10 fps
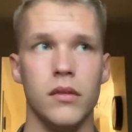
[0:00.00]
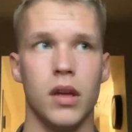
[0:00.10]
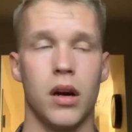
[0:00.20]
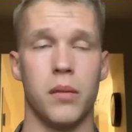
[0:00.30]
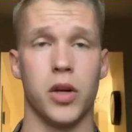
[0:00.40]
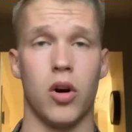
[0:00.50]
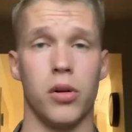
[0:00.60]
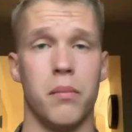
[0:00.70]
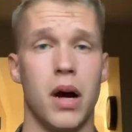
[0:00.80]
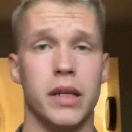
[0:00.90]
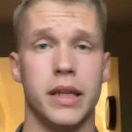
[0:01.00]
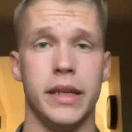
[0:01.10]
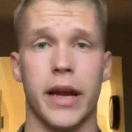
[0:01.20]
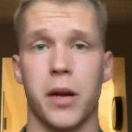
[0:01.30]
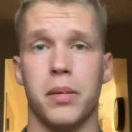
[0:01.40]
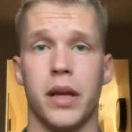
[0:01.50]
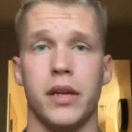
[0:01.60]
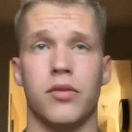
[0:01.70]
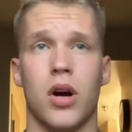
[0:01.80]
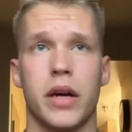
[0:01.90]
called monkey
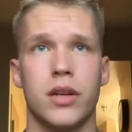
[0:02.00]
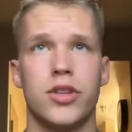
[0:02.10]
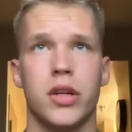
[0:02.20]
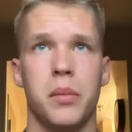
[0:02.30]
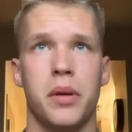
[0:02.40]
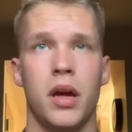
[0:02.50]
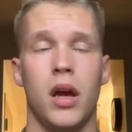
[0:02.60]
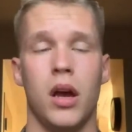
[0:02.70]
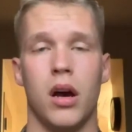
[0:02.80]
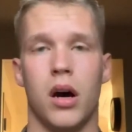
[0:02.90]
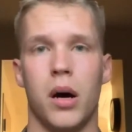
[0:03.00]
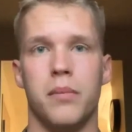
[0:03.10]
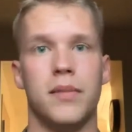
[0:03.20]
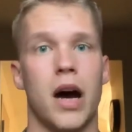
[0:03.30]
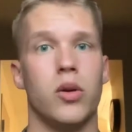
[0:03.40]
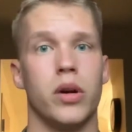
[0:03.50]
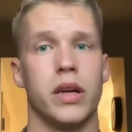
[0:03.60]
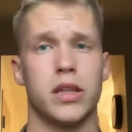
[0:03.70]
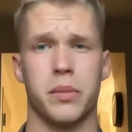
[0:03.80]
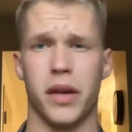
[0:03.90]
airplane rocket ship. I don't want
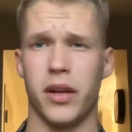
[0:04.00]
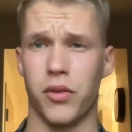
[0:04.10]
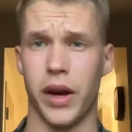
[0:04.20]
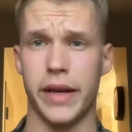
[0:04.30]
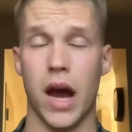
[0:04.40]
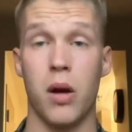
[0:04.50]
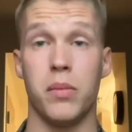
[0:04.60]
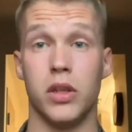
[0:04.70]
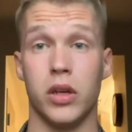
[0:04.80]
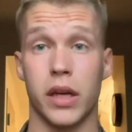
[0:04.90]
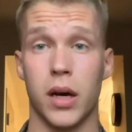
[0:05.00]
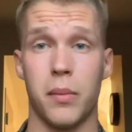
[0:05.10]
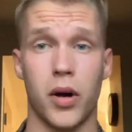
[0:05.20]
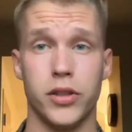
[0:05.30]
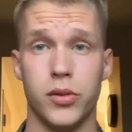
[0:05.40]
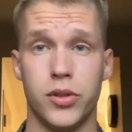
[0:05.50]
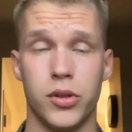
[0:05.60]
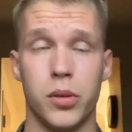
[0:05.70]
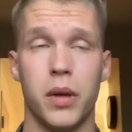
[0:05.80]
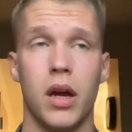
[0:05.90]
to explain it right now, but look it up on
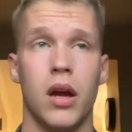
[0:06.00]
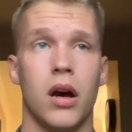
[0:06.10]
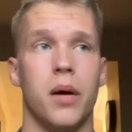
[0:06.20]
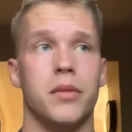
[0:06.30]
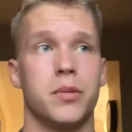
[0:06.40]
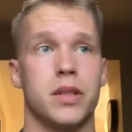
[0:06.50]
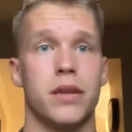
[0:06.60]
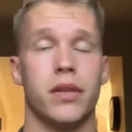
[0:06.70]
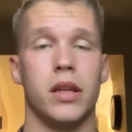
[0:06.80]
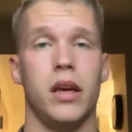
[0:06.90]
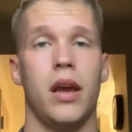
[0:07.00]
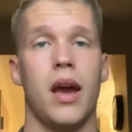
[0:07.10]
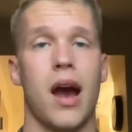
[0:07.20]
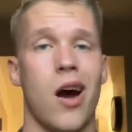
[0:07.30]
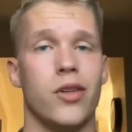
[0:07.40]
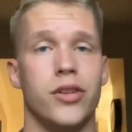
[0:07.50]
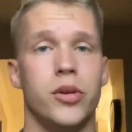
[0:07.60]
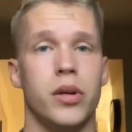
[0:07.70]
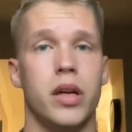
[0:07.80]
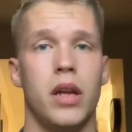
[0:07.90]
YouTube, specifically how to
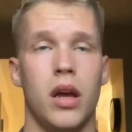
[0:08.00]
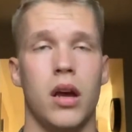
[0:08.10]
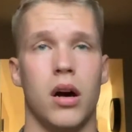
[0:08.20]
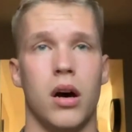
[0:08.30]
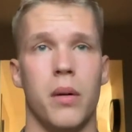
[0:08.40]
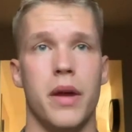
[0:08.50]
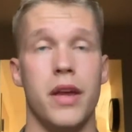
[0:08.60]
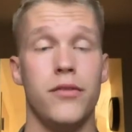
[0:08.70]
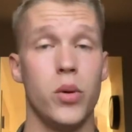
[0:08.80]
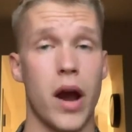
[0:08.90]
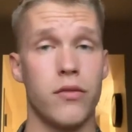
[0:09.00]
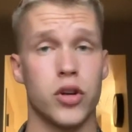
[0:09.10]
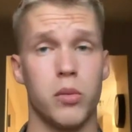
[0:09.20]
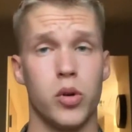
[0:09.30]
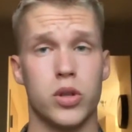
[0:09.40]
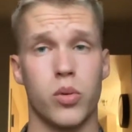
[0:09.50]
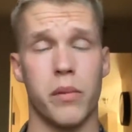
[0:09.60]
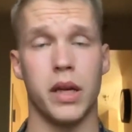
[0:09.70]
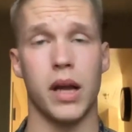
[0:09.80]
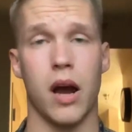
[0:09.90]
do it. If you have trouble with
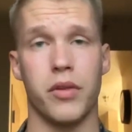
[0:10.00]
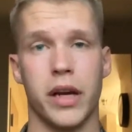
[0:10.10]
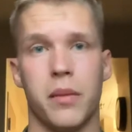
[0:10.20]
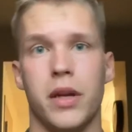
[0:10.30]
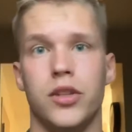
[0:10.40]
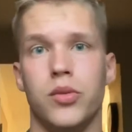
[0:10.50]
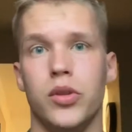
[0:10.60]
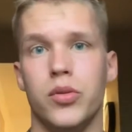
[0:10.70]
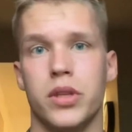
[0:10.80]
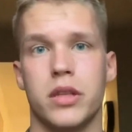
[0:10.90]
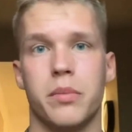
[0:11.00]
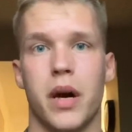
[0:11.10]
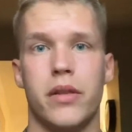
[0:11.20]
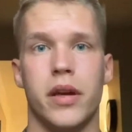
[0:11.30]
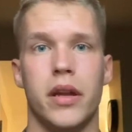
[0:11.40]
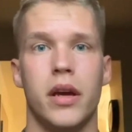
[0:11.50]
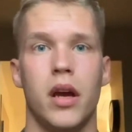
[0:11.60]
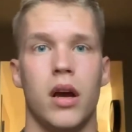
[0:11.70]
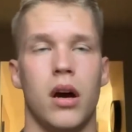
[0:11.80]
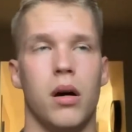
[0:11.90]
swimming, I recommend you use this method
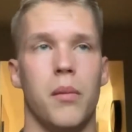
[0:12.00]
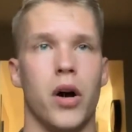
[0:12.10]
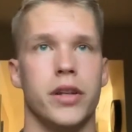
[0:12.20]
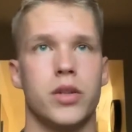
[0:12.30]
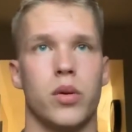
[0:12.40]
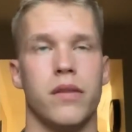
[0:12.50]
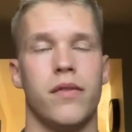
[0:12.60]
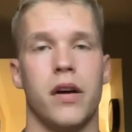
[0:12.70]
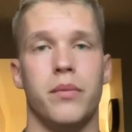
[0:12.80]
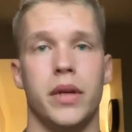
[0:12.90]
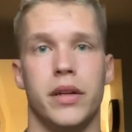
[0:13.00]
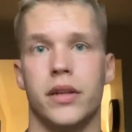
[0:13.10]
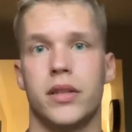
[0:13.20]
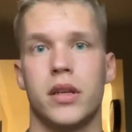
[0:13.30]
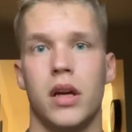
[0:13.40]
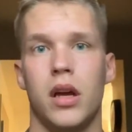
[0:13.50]
on the 25 meters